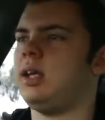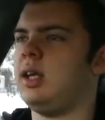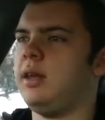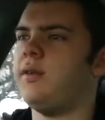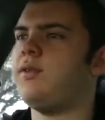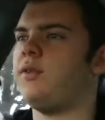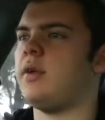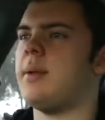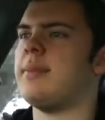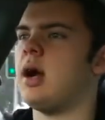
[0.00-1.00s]
if
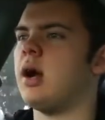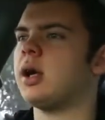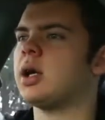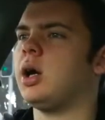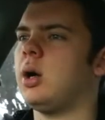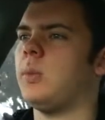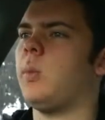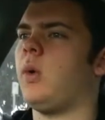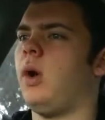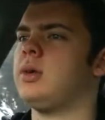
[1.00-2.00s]
America
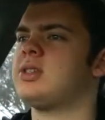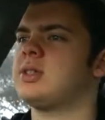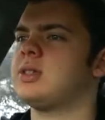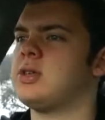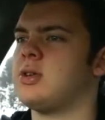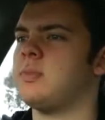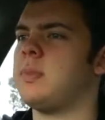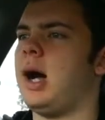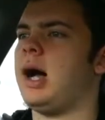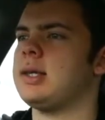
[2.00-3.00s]
was to
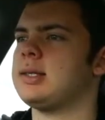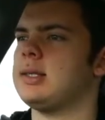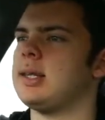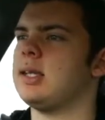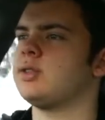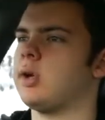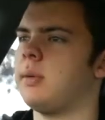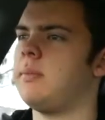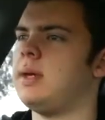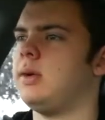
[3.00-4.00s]
pass a
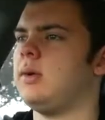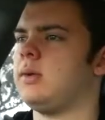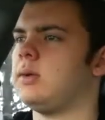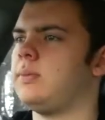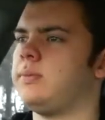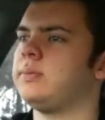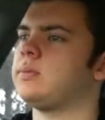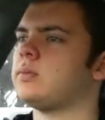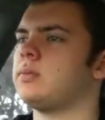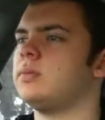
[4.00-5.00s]
censoring bill,
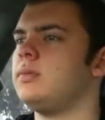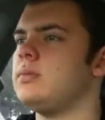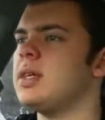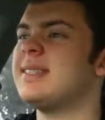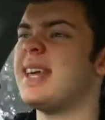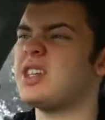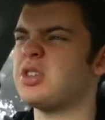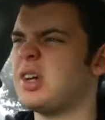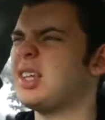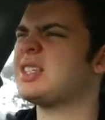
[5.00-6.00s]

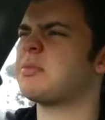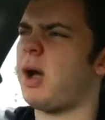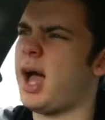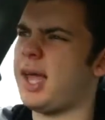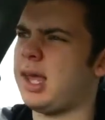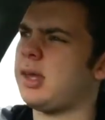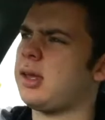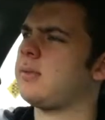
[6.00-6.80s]
censoring spying,